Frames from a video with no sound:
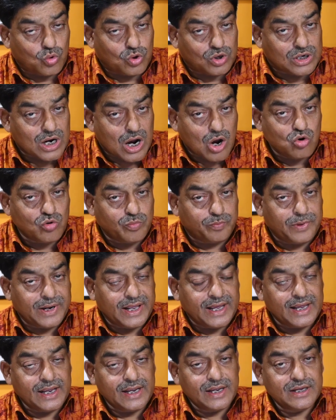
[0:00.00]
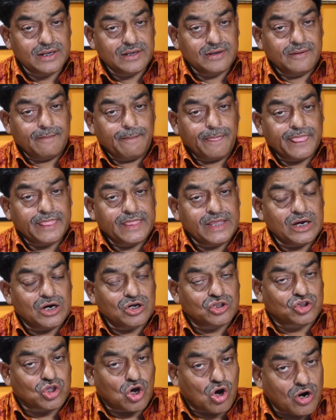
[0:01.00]
downplay the
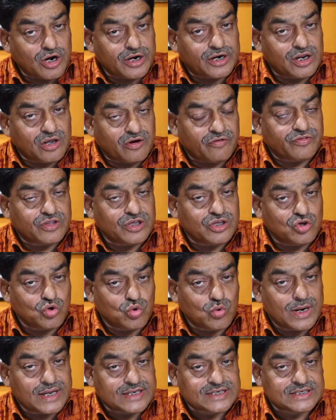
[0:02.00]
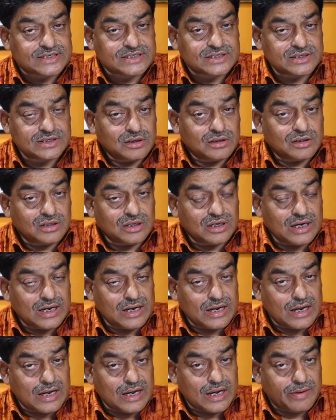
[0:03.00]
authority of the US, the
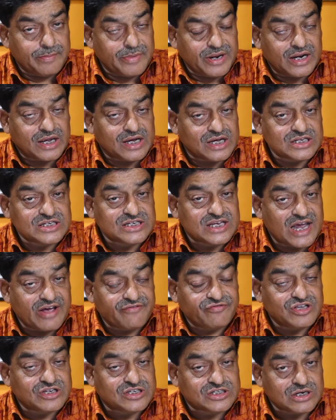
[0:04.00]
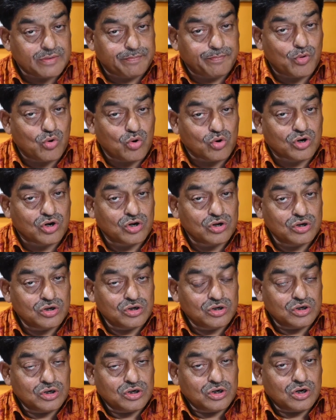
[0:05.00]
Americans have the support
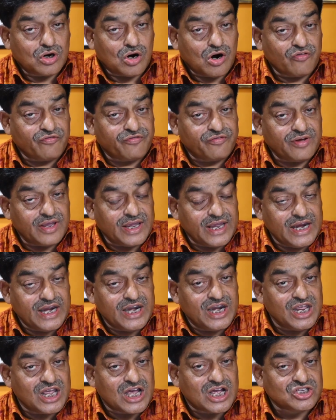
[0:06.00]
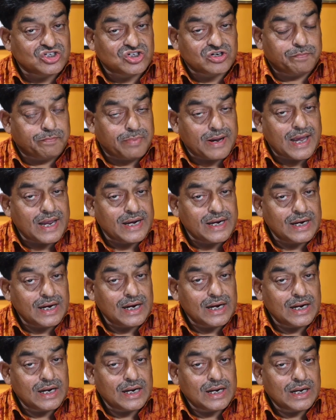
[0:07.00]
of India, Japan,
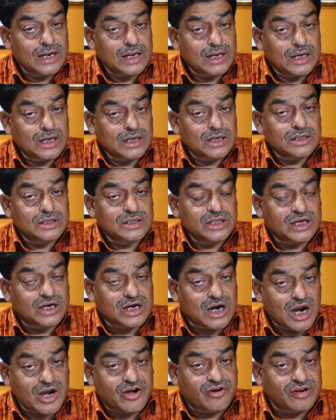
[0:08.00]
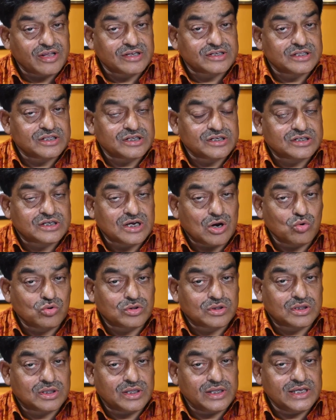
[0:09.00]
the countries in the
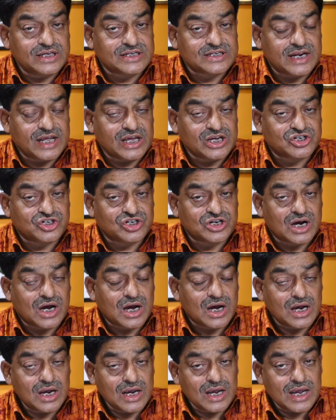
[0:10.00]
Southeast Asia